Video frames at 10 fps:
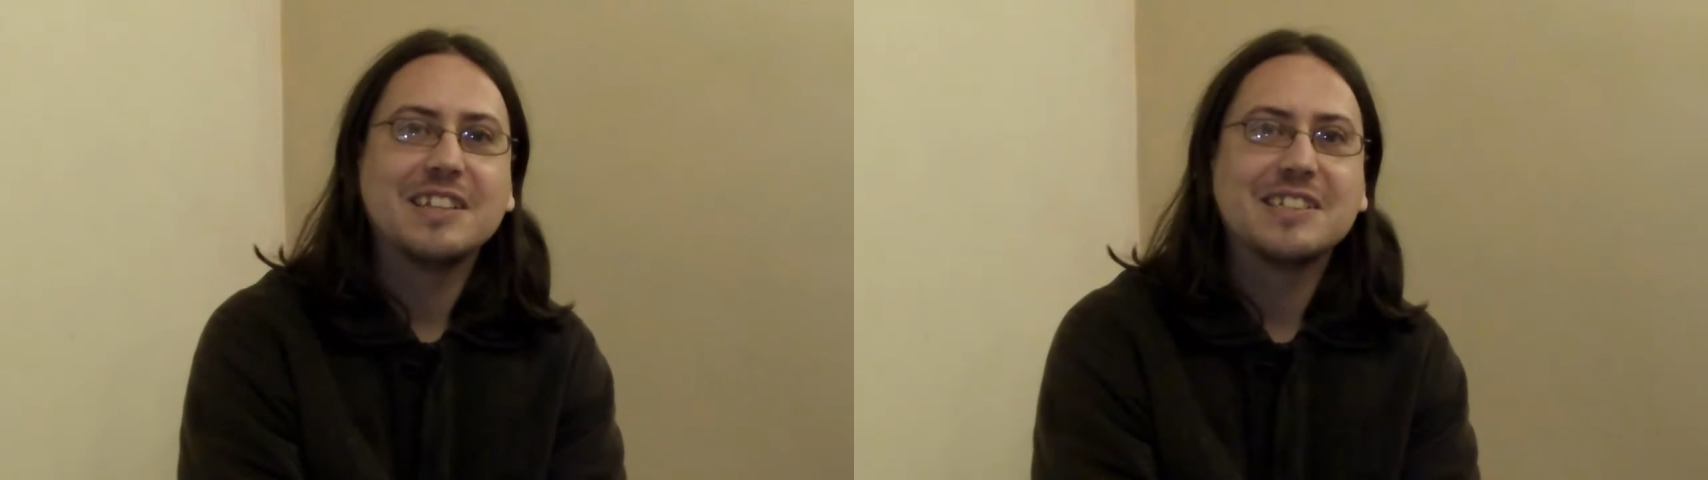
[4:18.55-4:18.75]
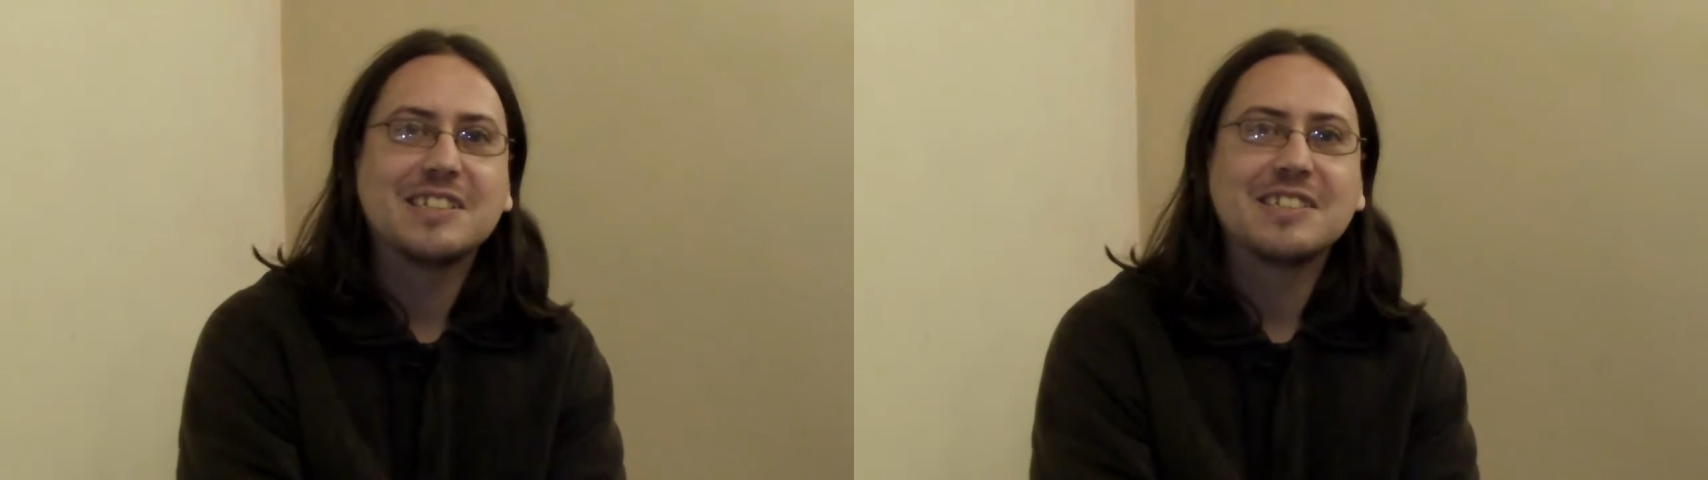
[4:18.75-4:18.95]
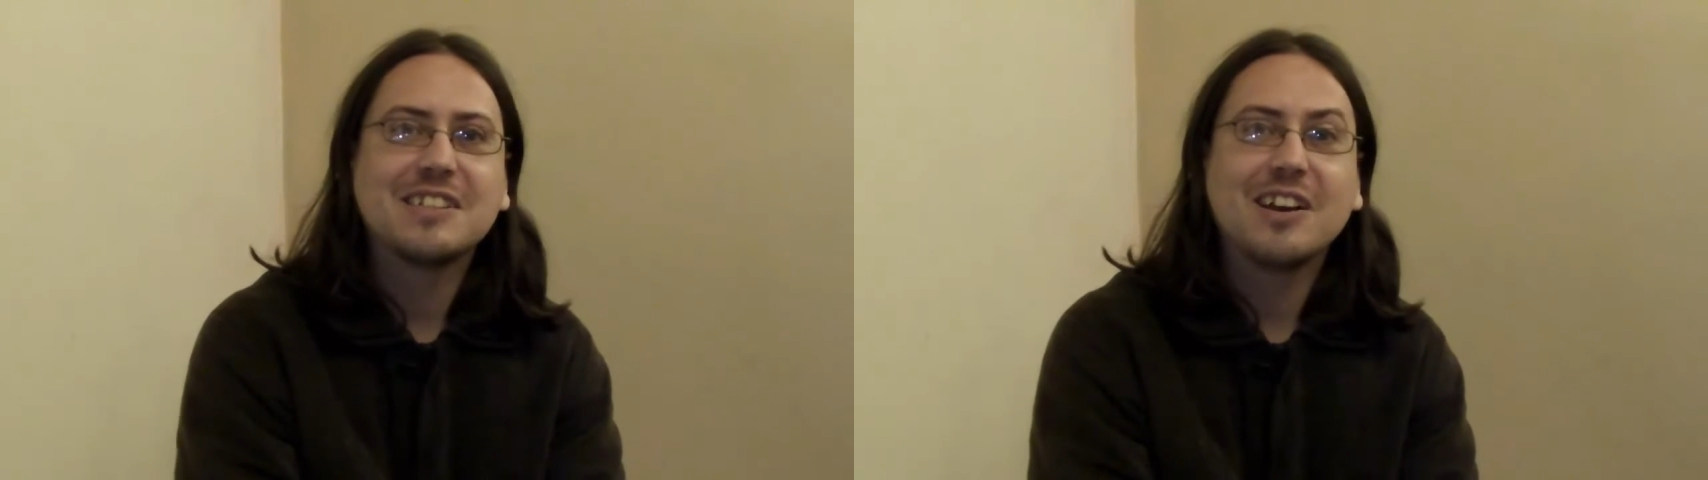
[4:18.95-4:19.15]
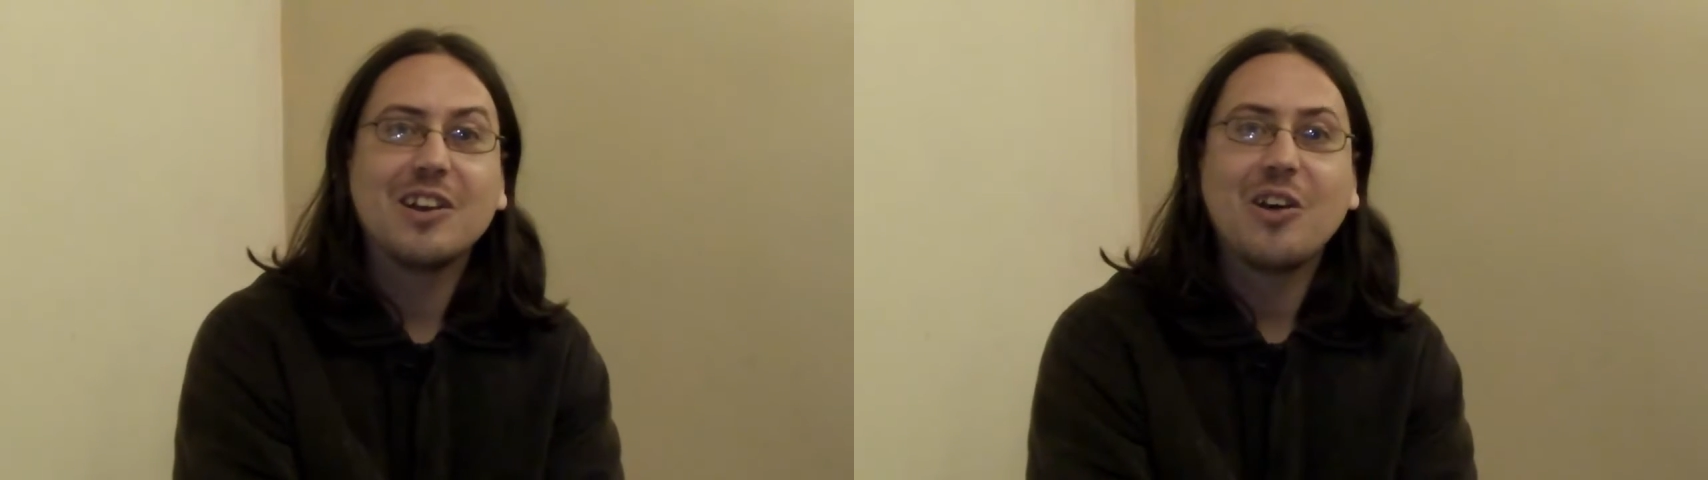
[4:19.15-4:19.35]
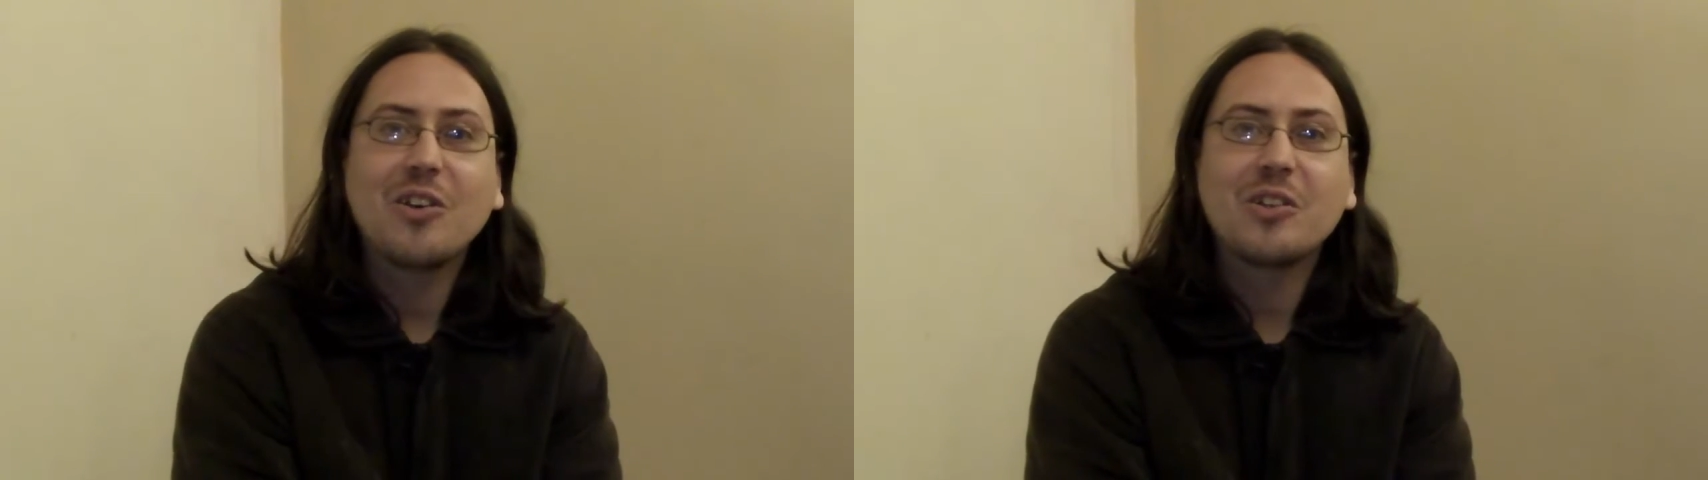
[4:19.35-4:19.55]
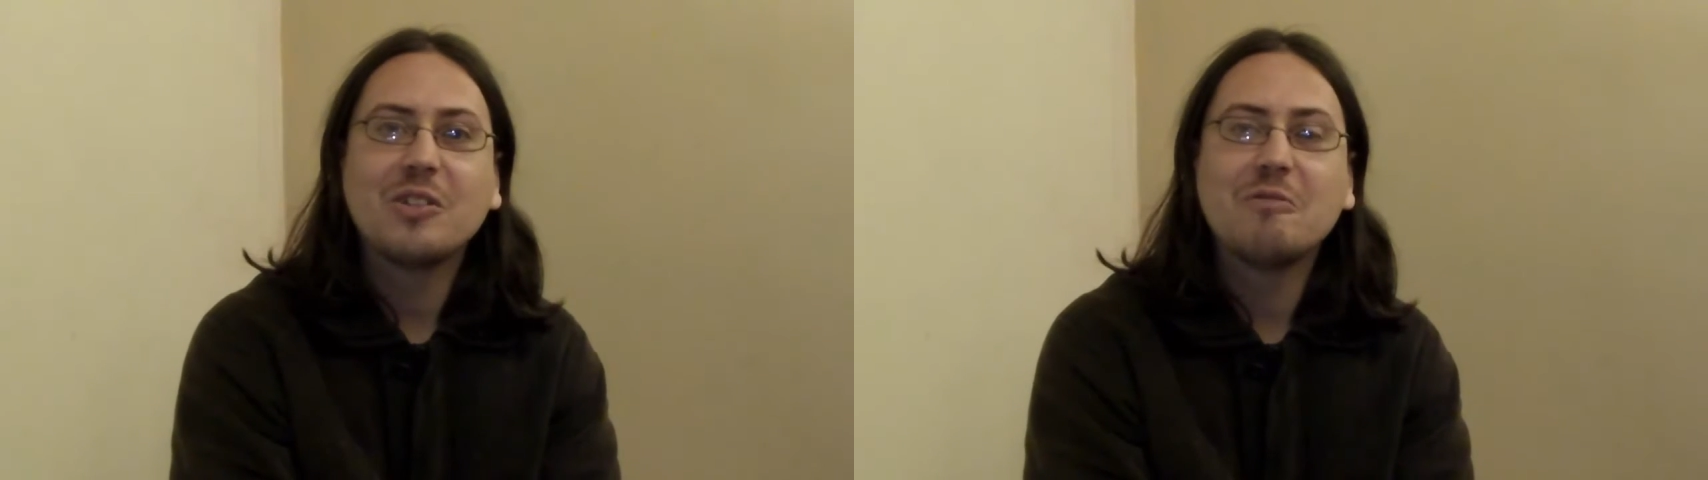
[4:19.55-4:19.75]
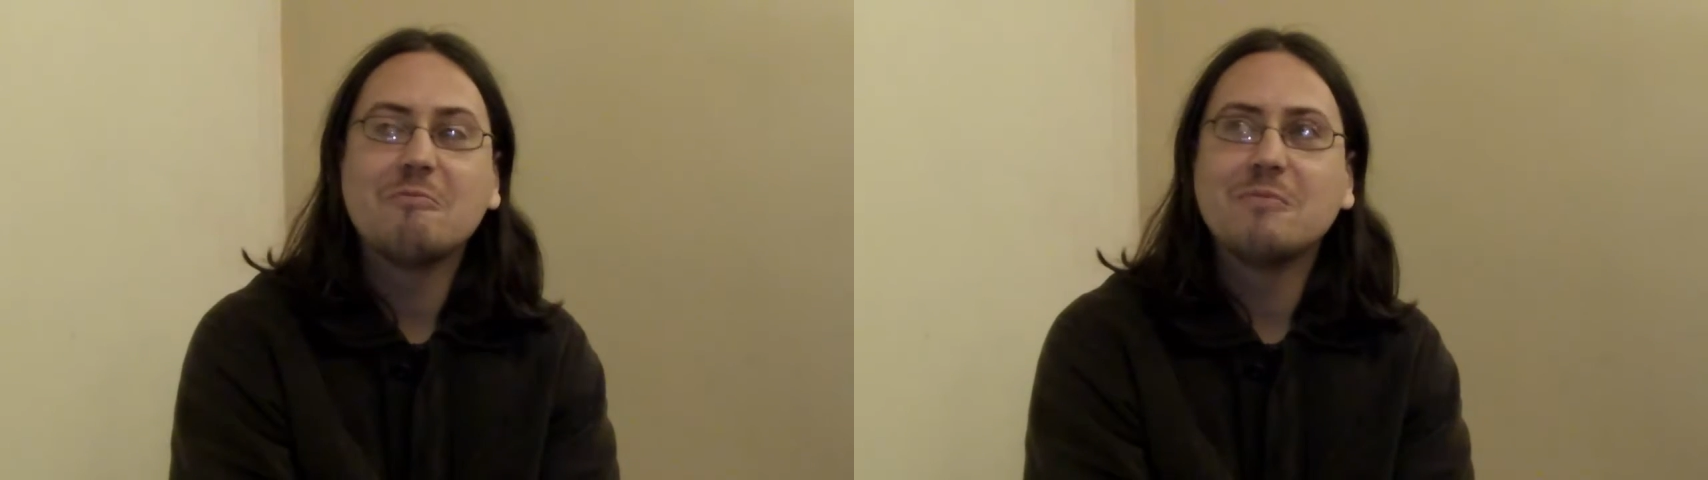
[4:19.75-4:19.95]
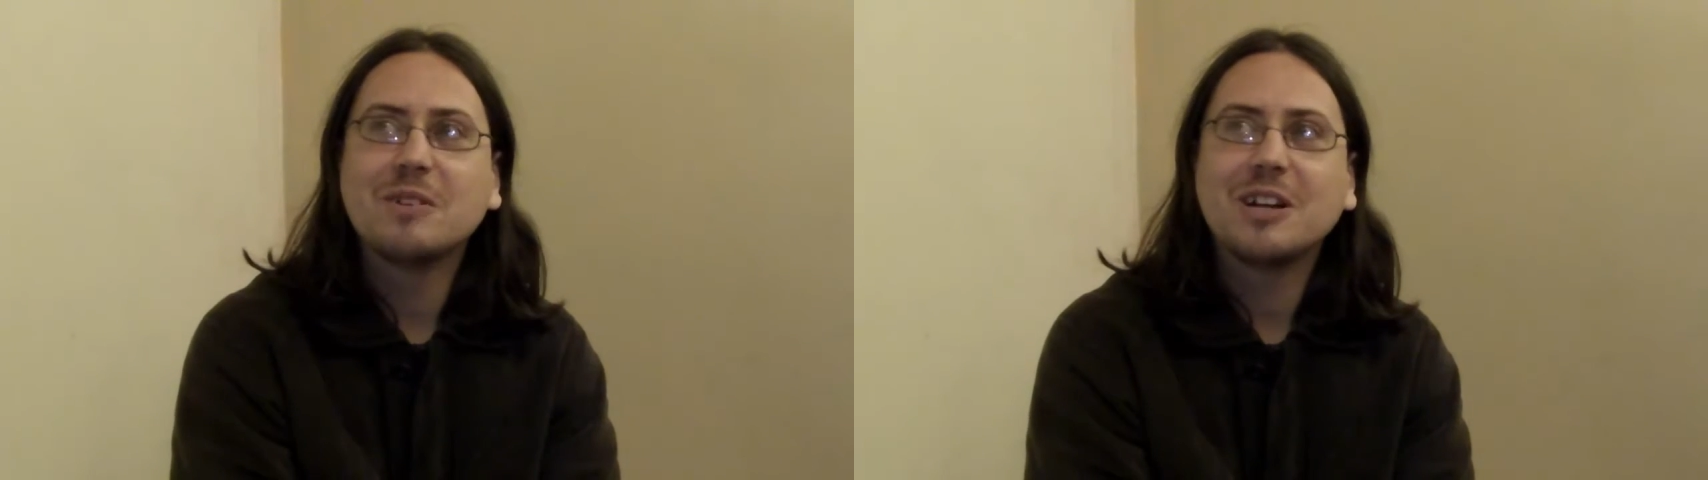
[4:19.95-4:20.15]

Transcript: It's a lot and on